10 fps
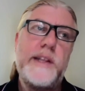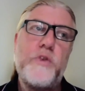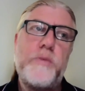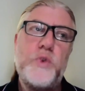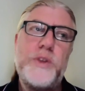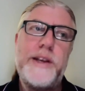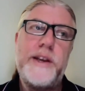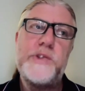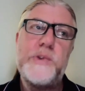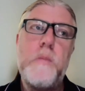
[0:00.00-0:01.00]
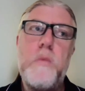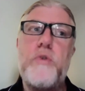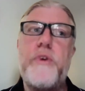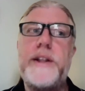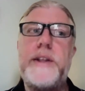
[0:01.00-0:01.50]
community is
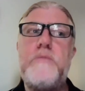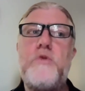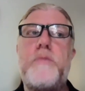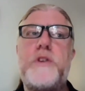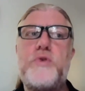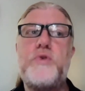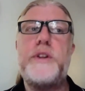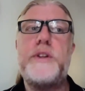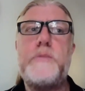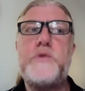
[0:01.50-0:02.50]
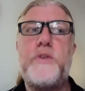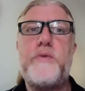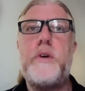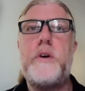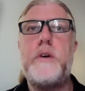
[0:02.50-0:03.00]
more ready, more mature in terms
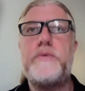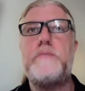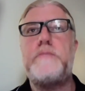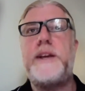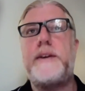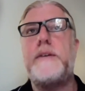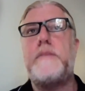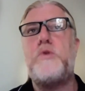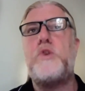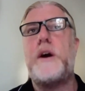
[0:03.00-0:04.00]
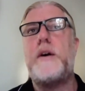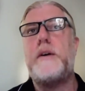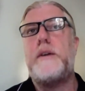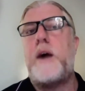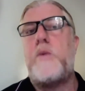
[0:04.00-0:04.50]
of being more
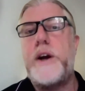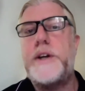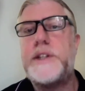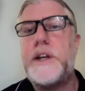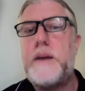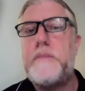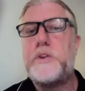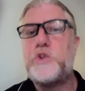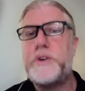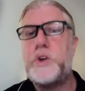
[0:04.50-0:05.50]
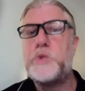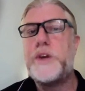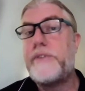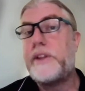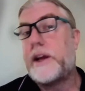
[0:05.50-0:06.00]
aware, but also because we
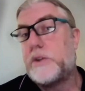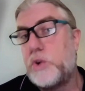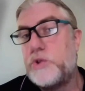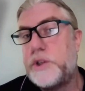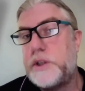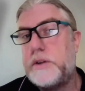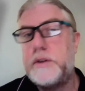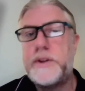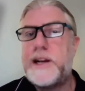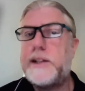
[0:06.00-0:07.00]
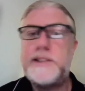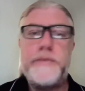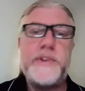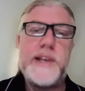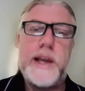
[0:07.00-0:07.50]
have the technology, regardless
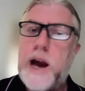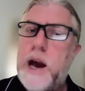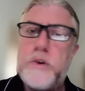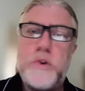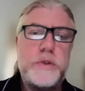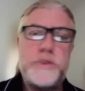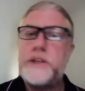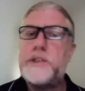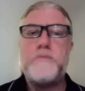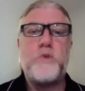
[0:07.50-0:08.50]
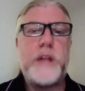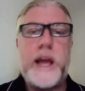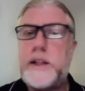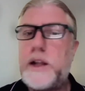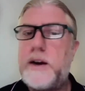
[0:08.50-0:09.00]
if it's AI or just more
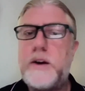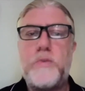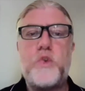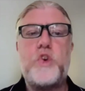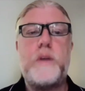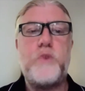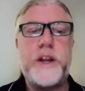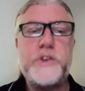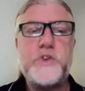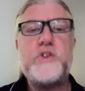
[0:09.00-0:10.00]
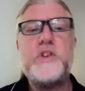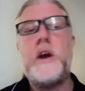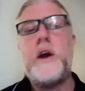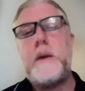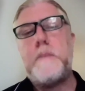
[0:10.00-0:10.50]
data or more collaborations.
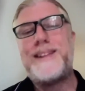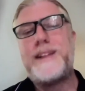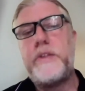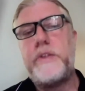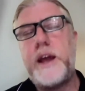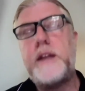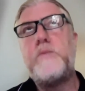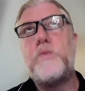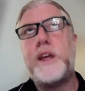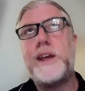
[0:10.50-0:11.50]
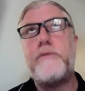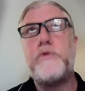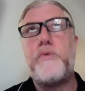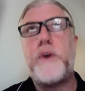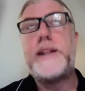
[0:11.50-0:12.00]
But in the end, we have
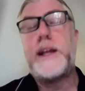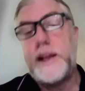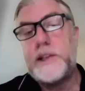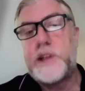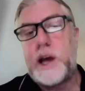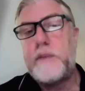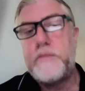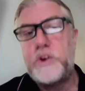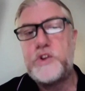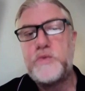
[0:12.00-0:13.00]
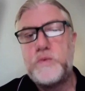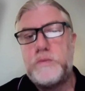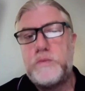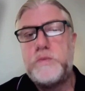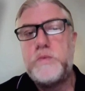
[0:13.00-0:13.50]
to fight against time because
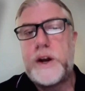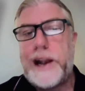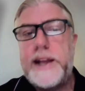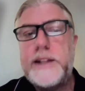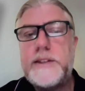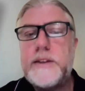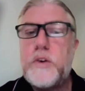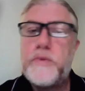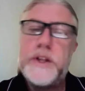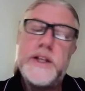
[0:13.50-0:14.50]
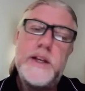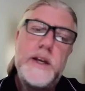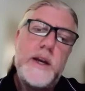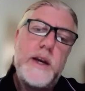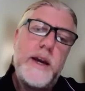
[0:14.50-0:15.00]
we're late already,
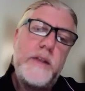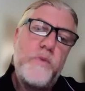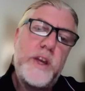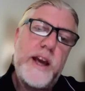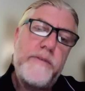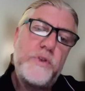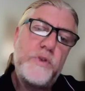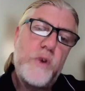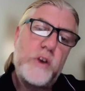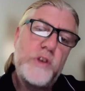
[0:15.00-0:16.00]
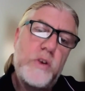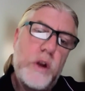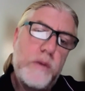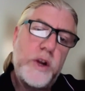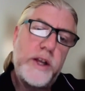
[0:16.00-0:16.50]
and we have to actually
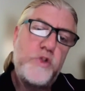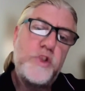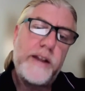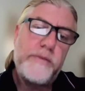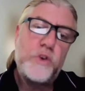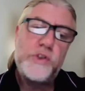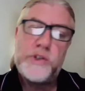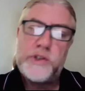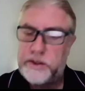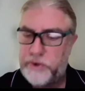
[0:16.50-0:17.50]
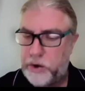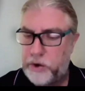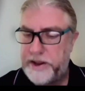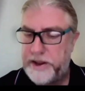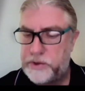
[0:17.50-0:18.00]
collaborate, unite forces, and try our
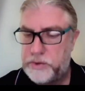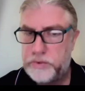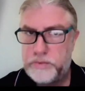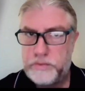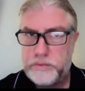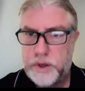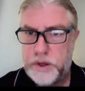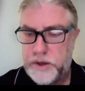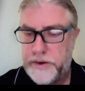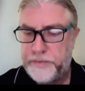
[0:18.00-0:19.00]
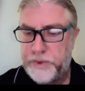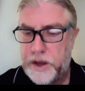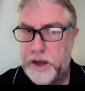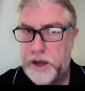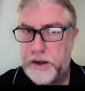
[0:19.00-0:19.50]
best to
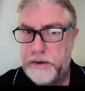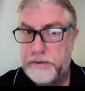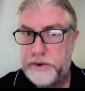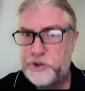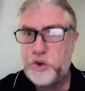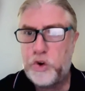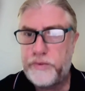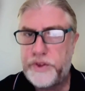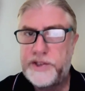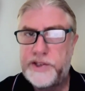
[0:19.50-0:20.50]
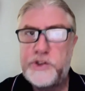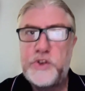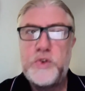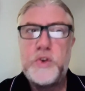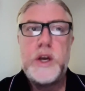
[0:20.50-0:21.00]
resolve this
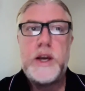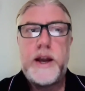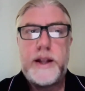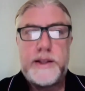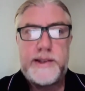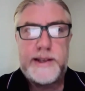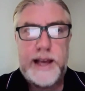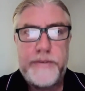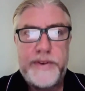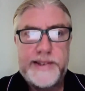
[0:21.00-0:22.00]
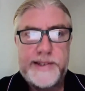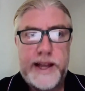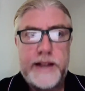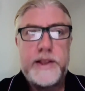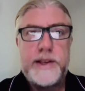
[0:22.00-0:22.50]
issue. And having
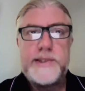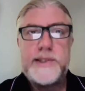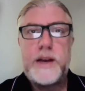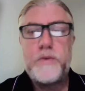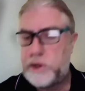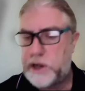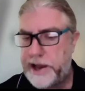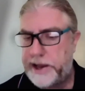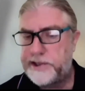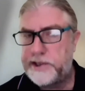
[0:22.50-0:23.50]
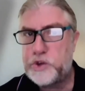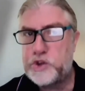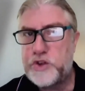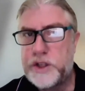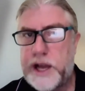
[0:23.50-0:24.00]
said this, I would like, since
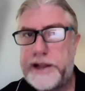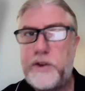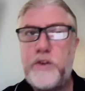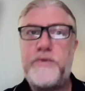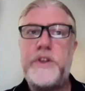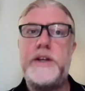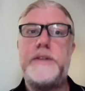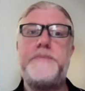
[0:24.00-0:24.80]
also the title of the